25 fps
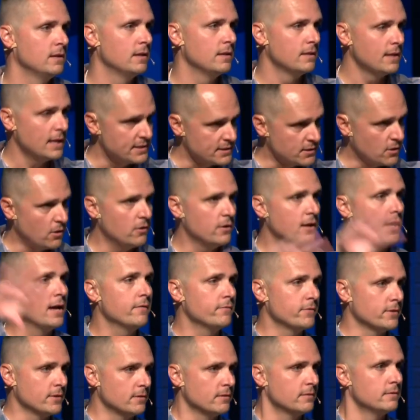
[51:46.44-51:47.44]
That's called
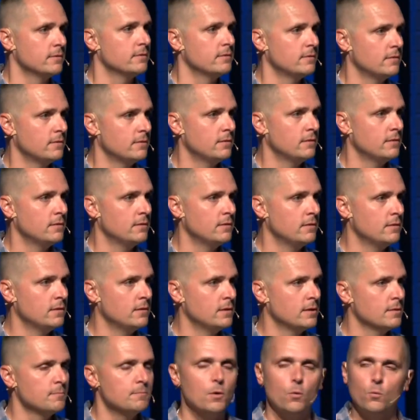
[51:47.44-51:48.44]
heaven
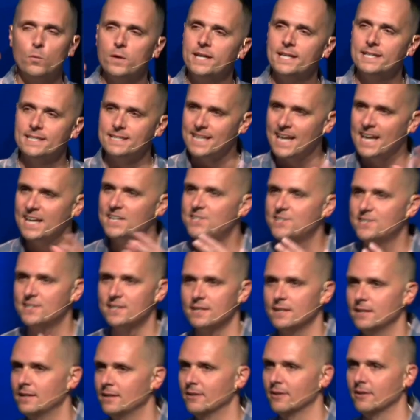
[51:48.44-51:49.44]
but we can taste
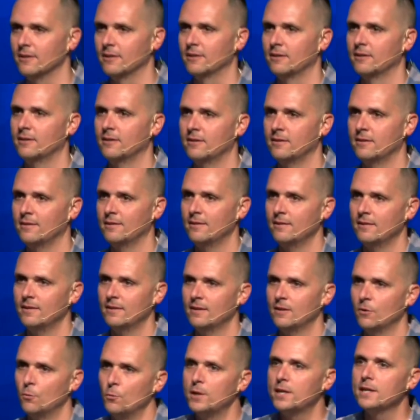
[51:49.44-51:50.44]
it here.
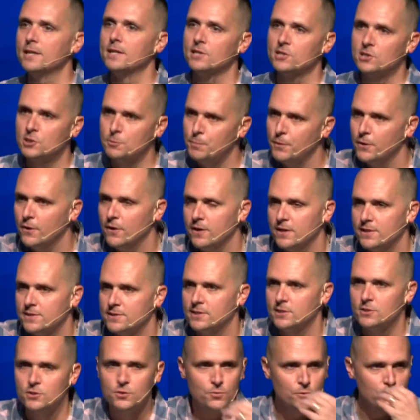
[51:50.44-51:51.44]
We can experience
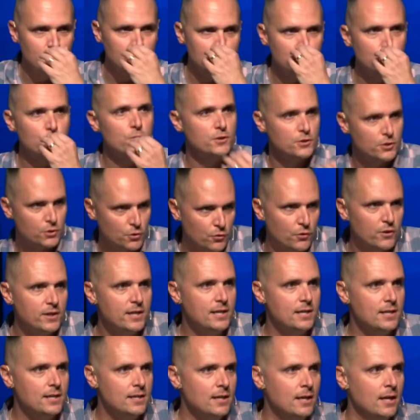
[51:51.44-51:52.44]
it to a, to a
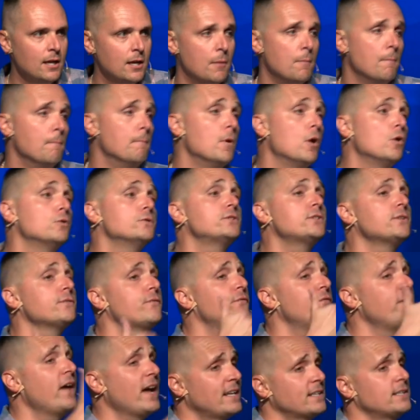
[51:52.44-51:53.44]
degree most
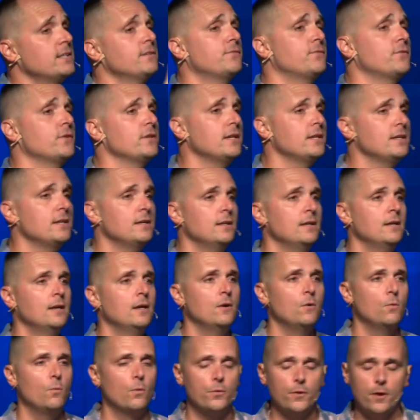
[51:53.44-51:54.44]
effectively
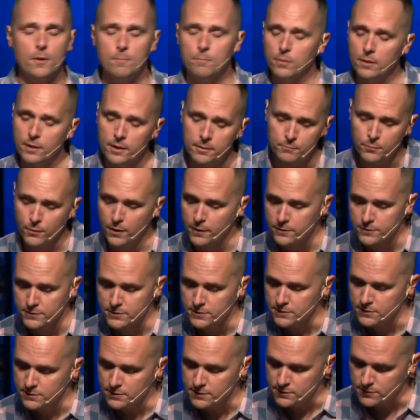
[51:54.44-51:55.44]
with our blood brothers
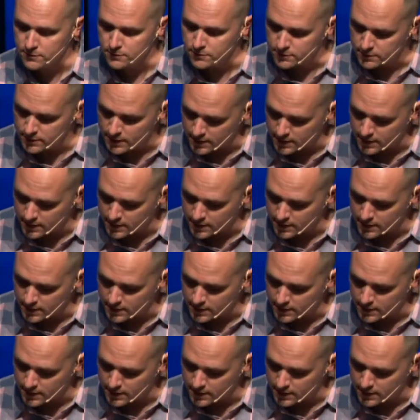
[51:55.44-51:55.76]
and sisters, and